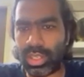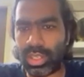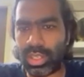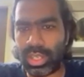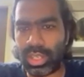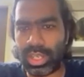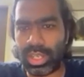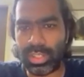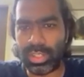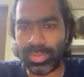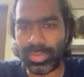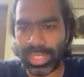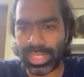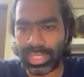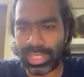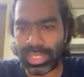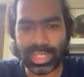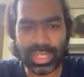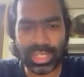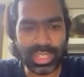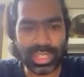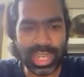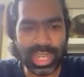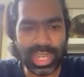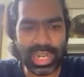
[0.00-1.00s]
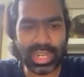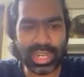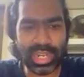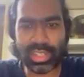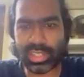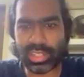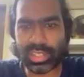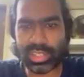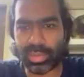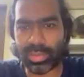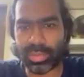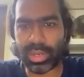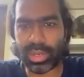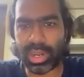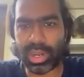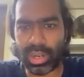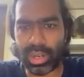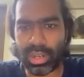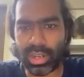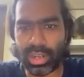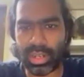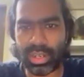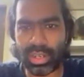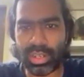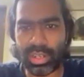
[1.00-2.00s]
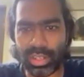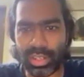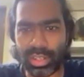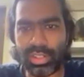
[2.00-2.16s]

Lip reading: It is basically the anterocerebral artery.